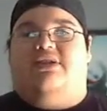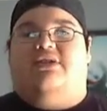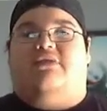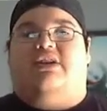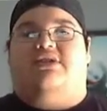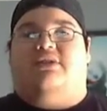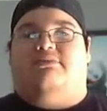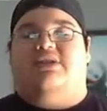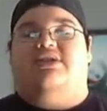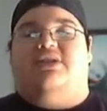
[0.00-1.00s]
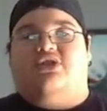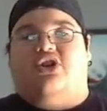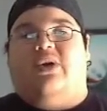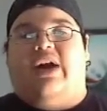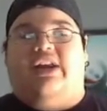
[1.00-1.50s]
in the wrestling business
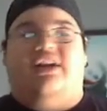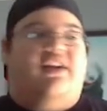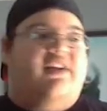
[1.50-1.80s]
go at it?